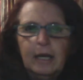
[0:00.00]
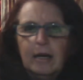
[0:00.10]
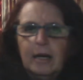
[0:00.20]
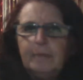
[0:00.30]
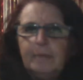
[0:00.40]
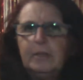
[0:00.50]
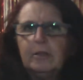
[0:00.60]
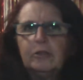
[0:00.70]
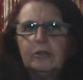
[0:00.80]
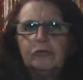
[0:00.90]
I'm
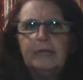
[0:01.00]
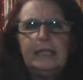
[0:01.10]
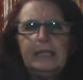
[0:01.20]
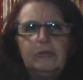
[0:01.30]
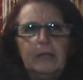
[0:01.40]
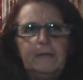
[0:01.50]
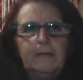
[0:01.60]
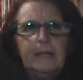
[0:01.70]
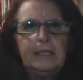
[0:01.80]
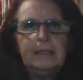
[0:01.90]
not a great grower
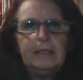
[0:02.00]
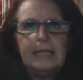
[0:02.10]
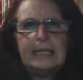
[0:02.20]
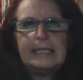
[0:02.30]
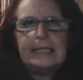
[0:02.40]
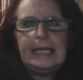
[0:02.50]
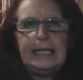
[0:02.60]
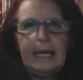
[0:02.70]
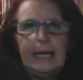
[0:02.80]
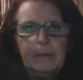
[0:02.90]
of onion, as
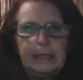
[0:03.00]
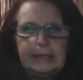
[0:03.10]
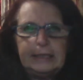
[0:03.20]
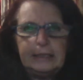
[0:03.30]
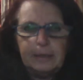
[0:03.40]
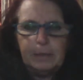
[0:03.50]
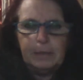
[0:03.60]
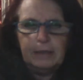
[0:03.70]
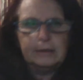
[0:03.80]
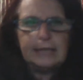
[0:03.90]
in how many seeds I
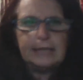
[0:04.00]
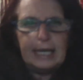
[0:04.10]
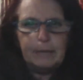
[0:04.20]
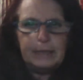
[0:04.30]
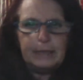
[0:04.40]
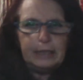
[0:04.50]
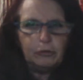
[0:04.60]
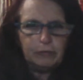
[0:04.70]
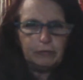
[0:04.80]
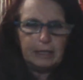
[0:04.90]
plant to how many
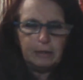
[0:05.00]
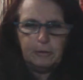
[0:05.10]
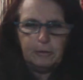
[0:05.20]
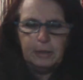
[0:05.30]
grow.